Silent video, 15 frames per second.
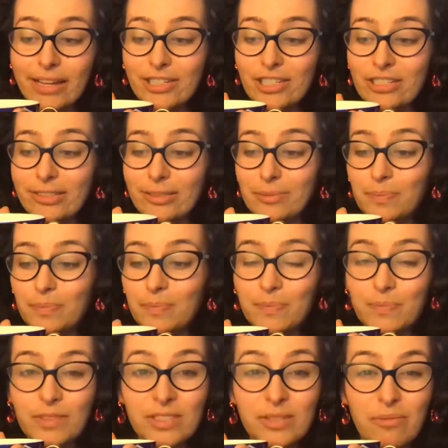to
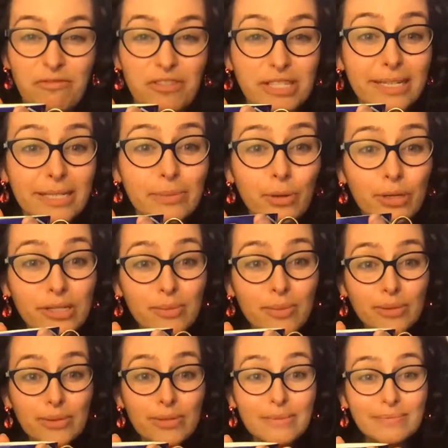some physics
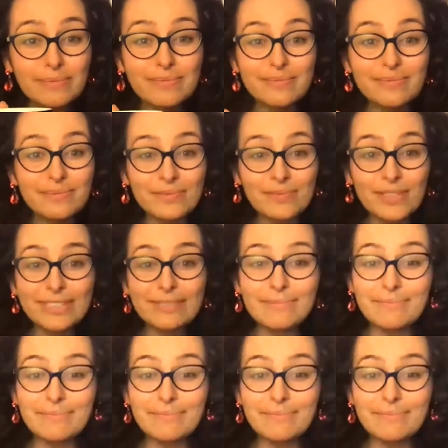principles, right?